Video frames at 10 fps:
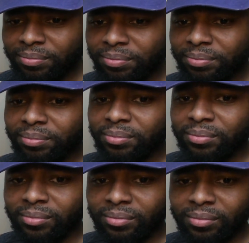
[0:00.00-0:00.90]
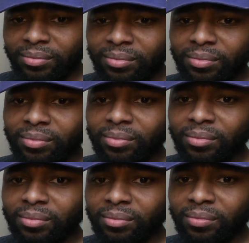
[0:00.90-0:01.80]

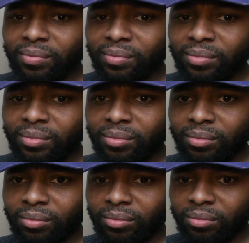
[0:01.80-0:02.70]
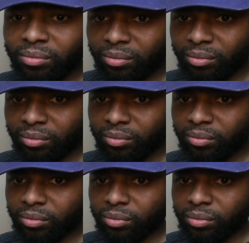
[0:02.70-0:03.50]
Nobody speaks.